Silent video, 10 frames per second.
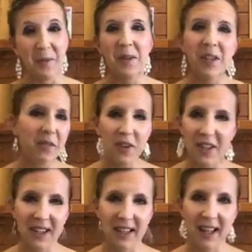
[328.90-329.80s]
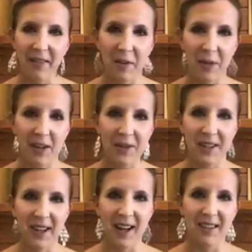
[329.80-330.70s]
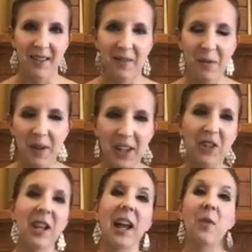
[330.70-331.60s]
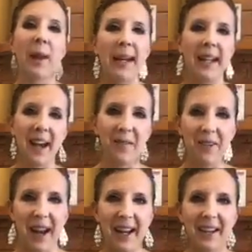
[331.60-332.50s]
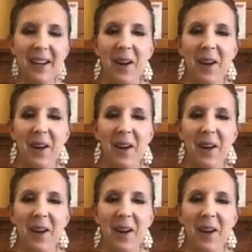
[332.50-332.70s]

what's the first thing that everyone always does? Well, they just kind of wait it out, right?